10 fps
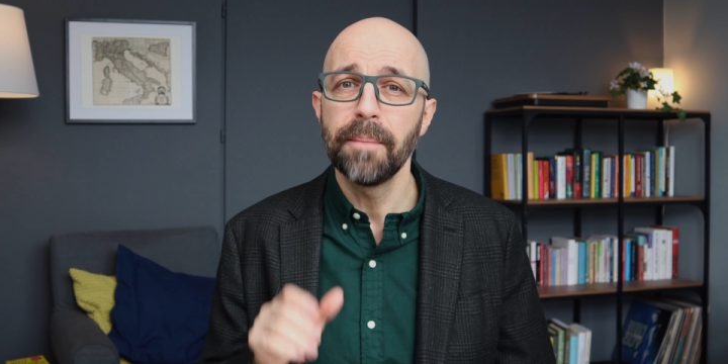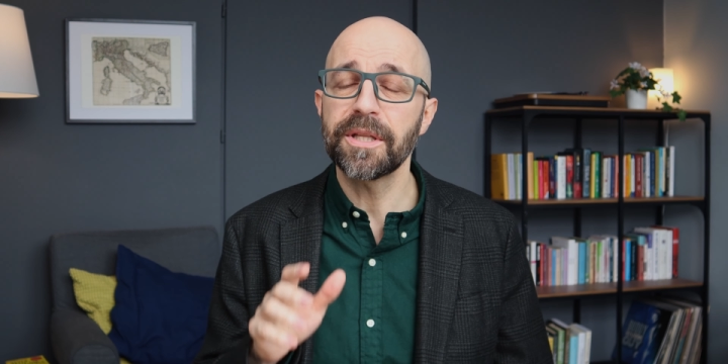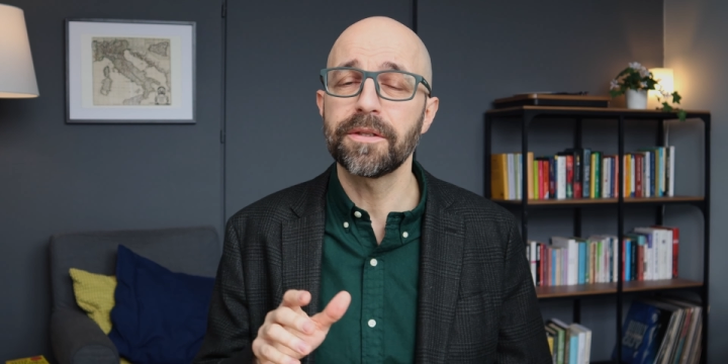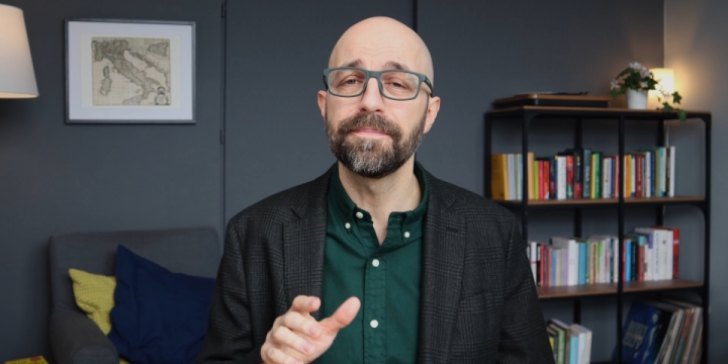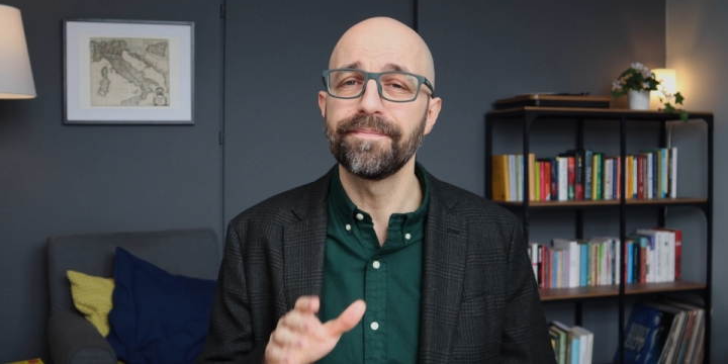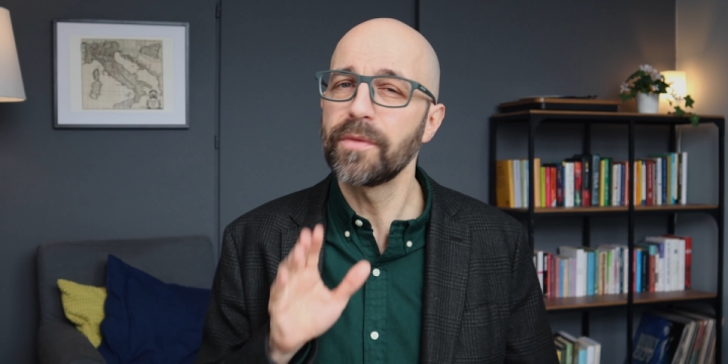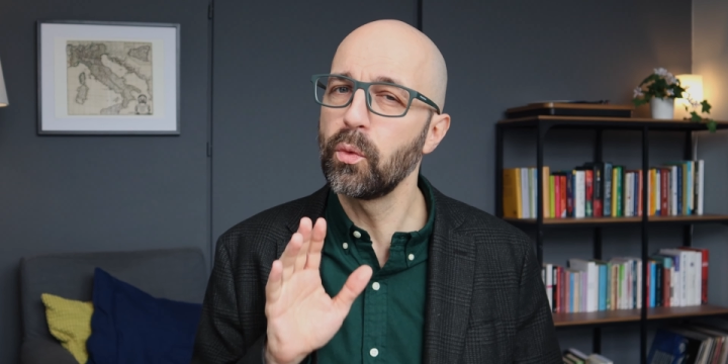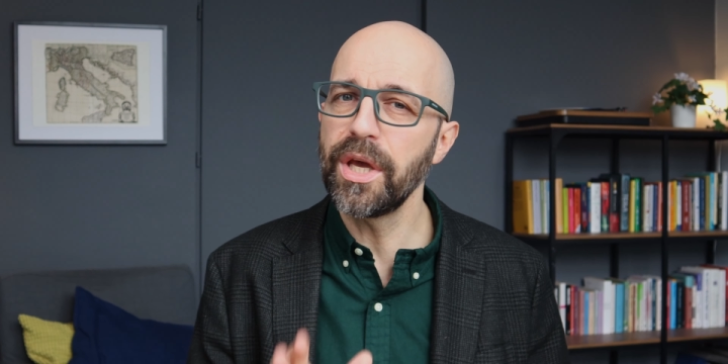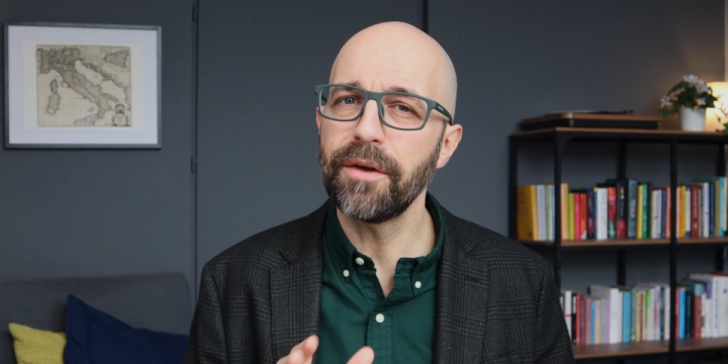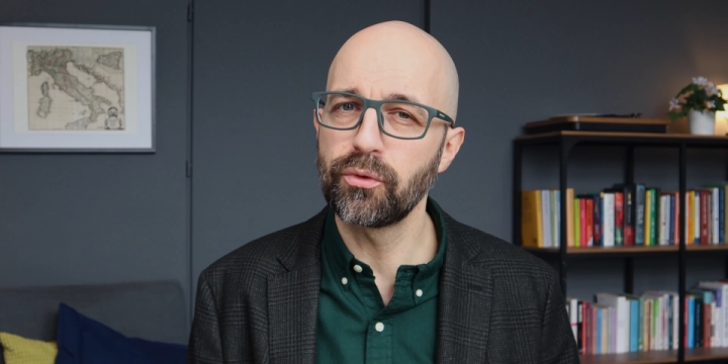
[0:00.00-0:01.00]
But
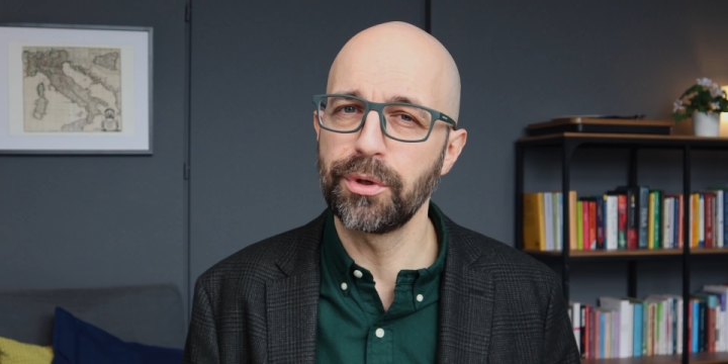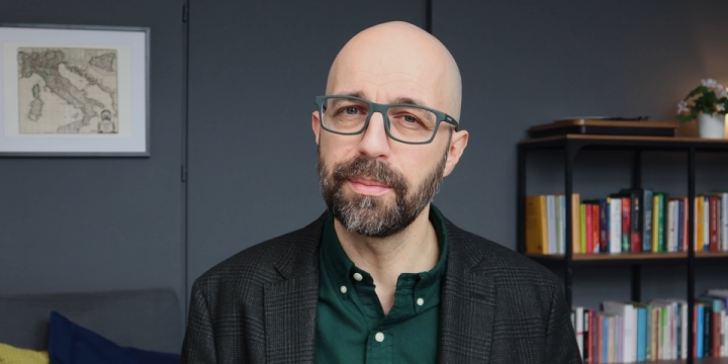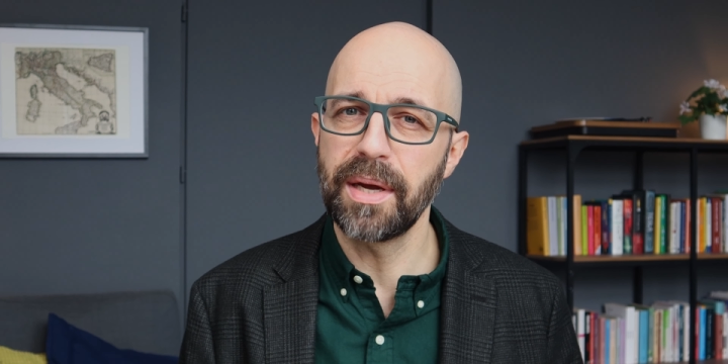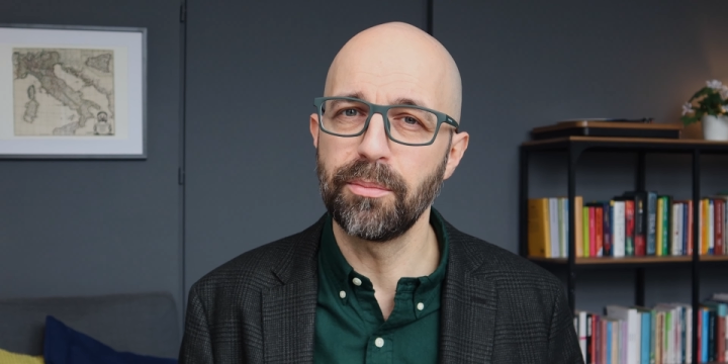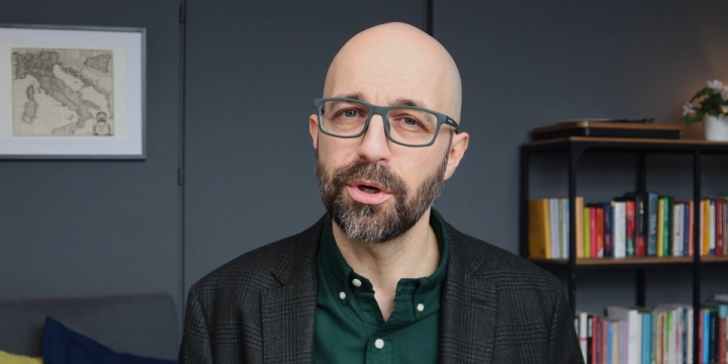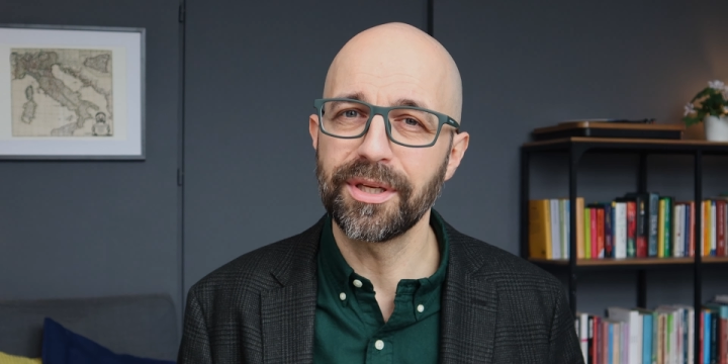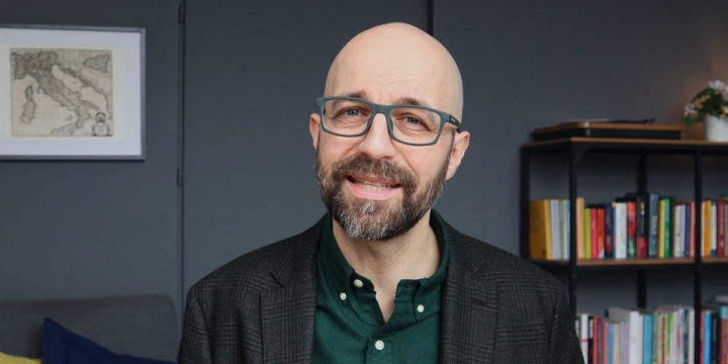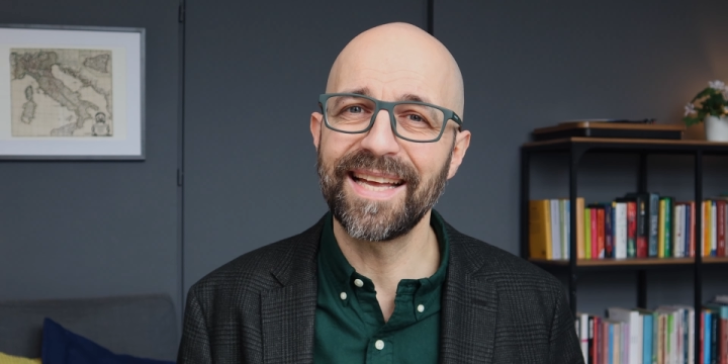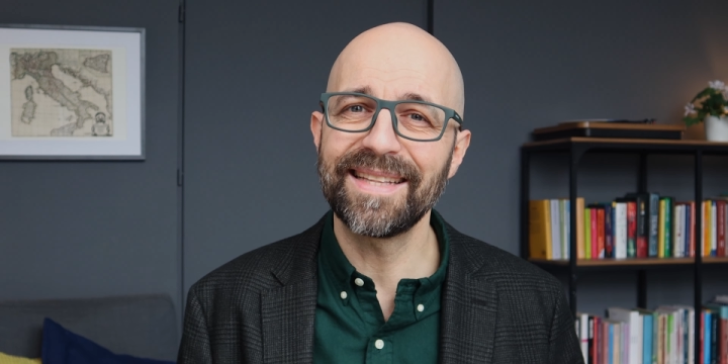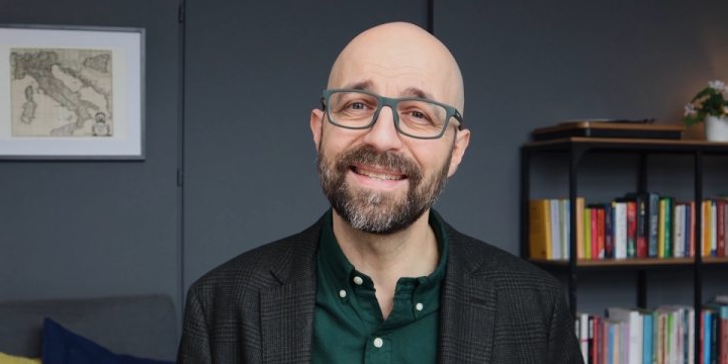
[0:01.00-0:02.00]
we have to remember
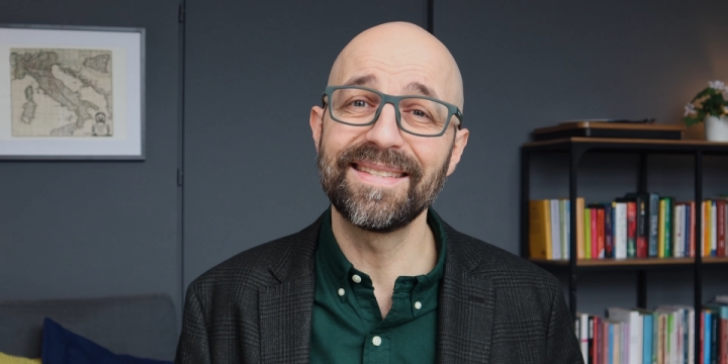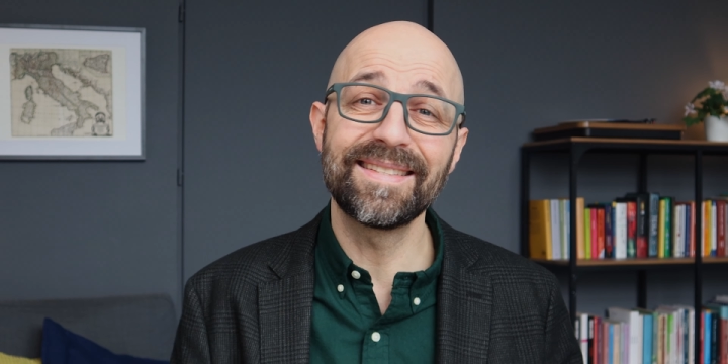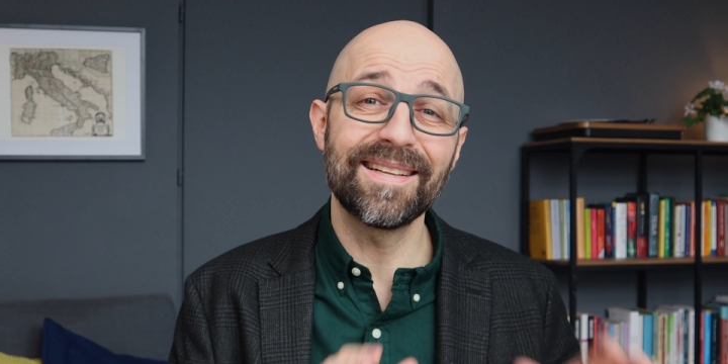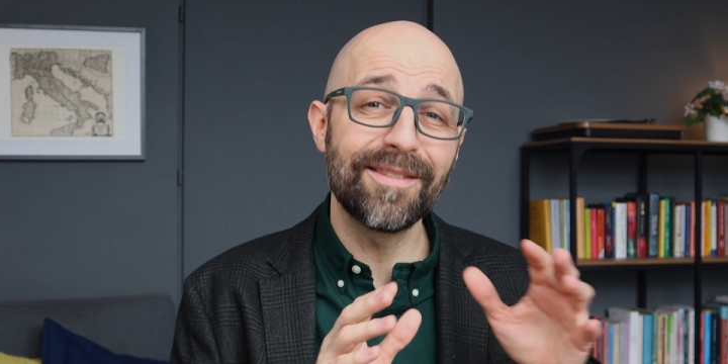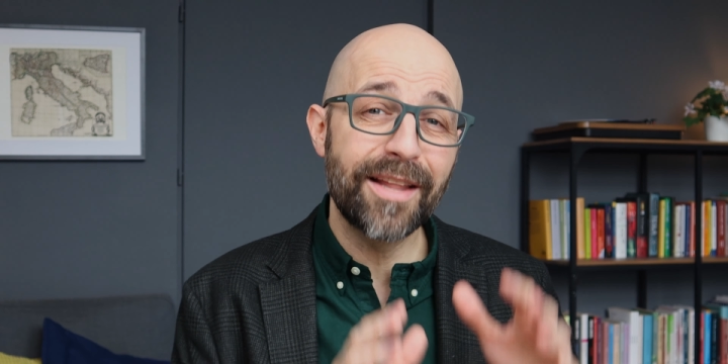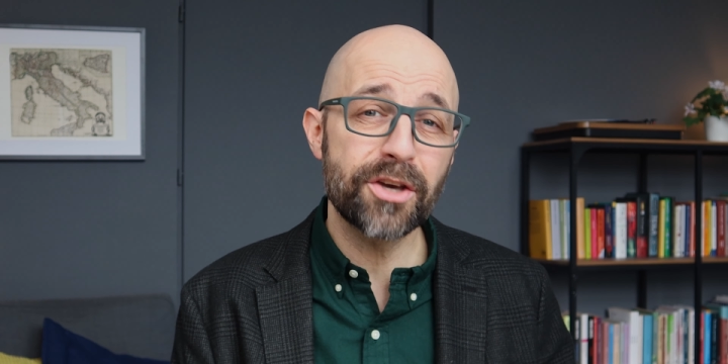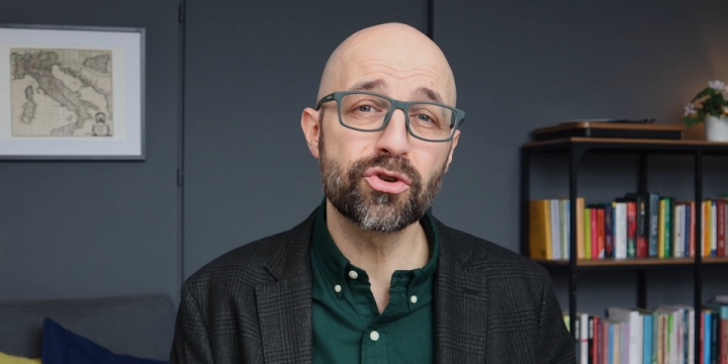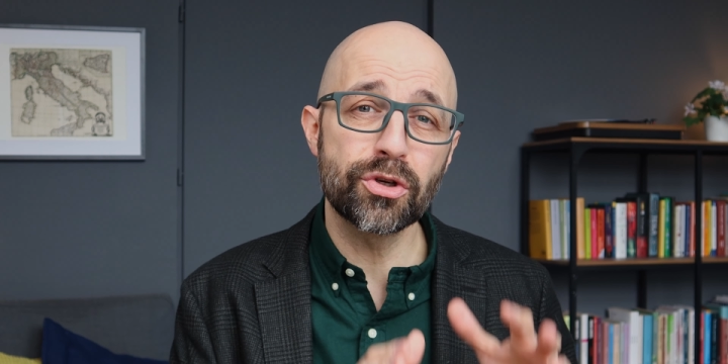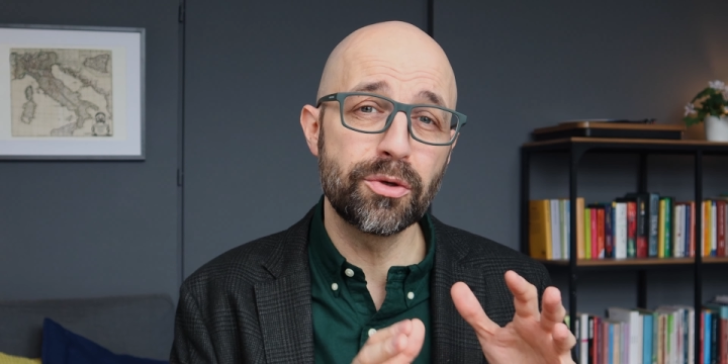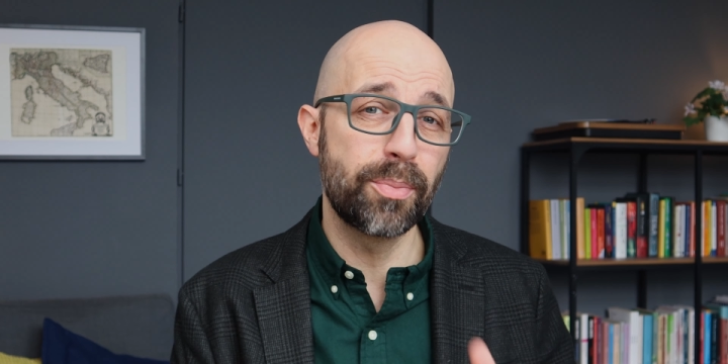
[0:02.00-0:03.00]
that the
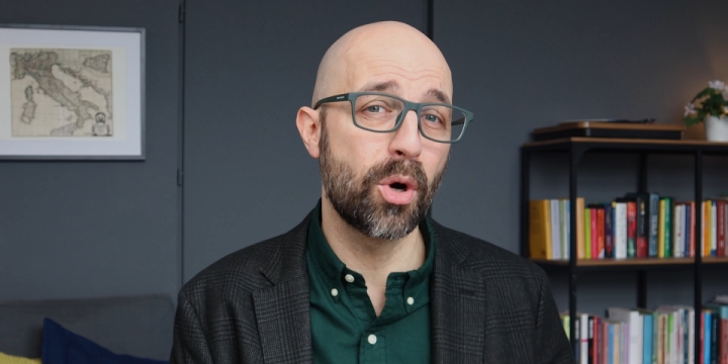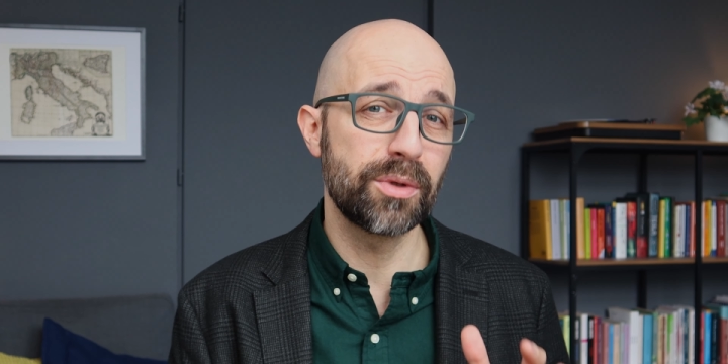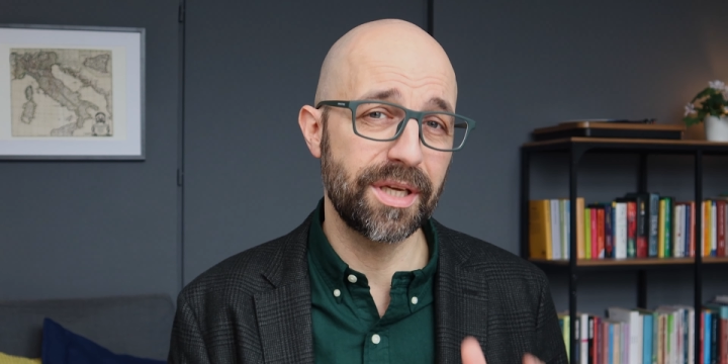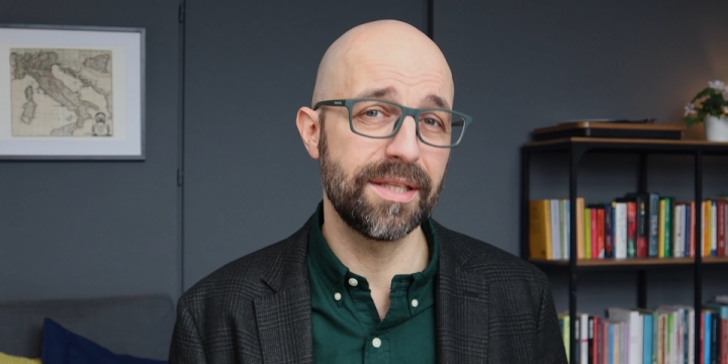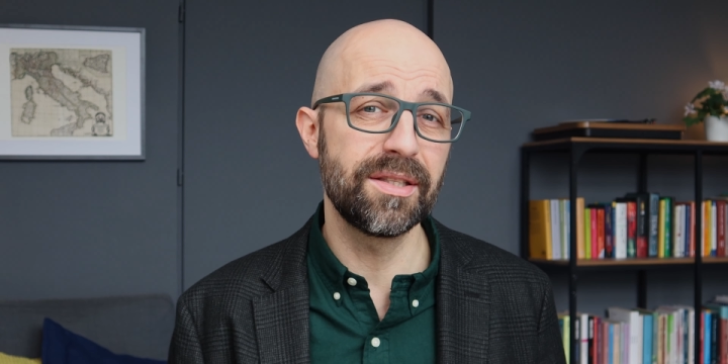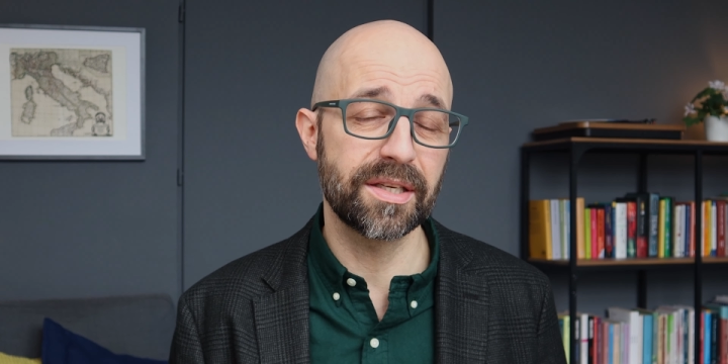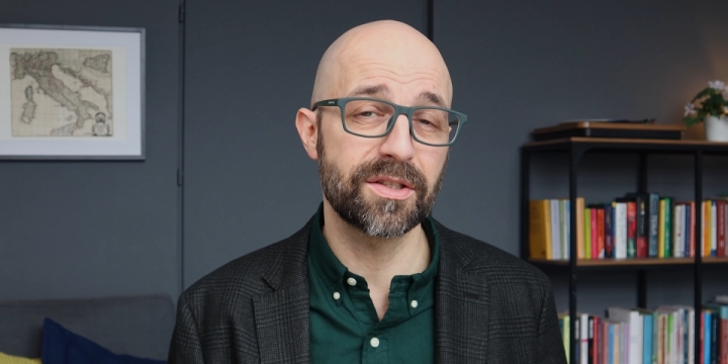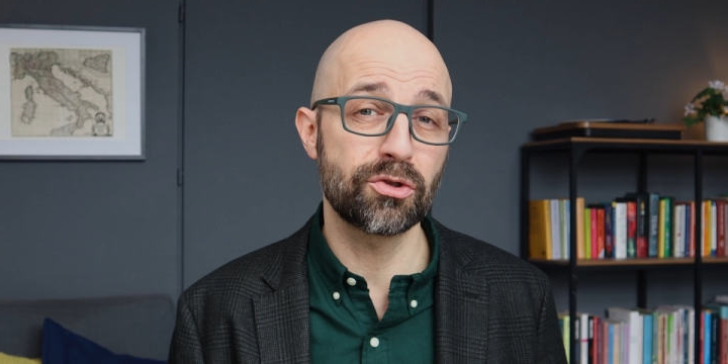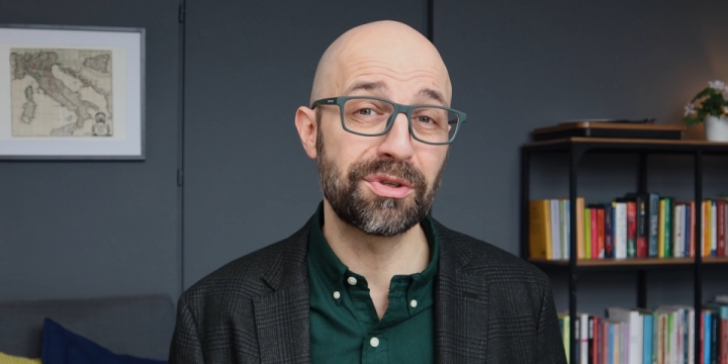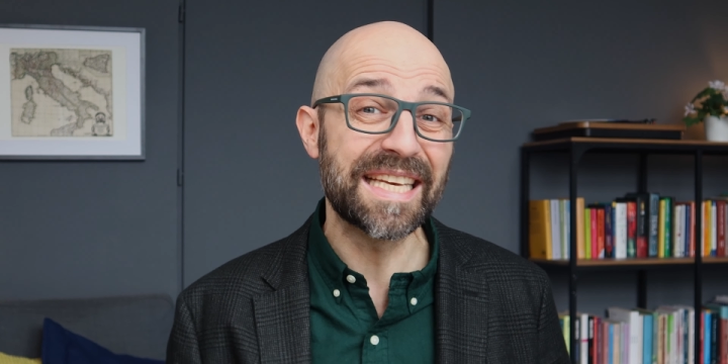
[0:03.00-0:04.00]
leisure boat
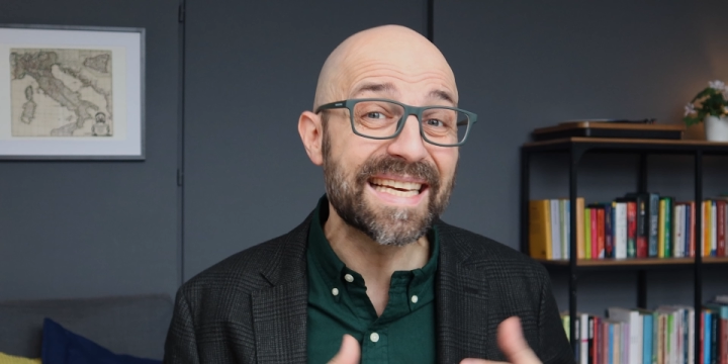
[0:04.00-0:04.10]
industry